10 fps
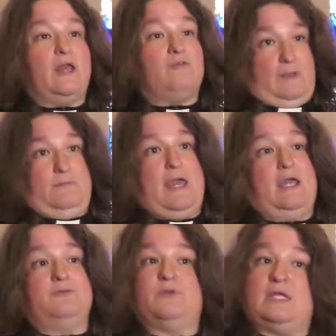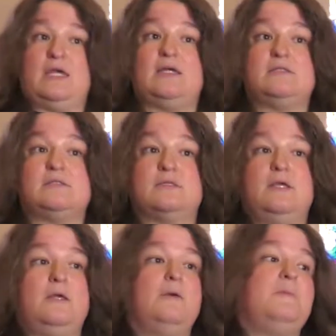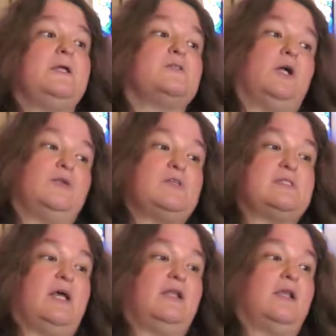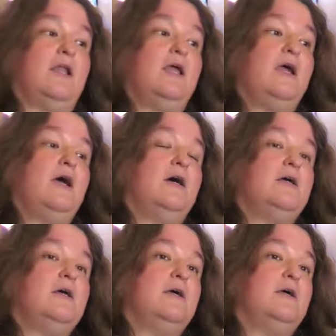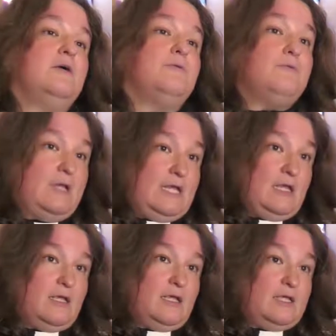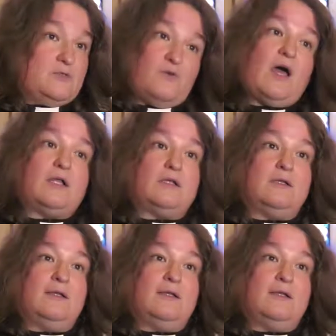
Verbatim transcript: point of impact for the kids, because all of a sudden, reading is fun.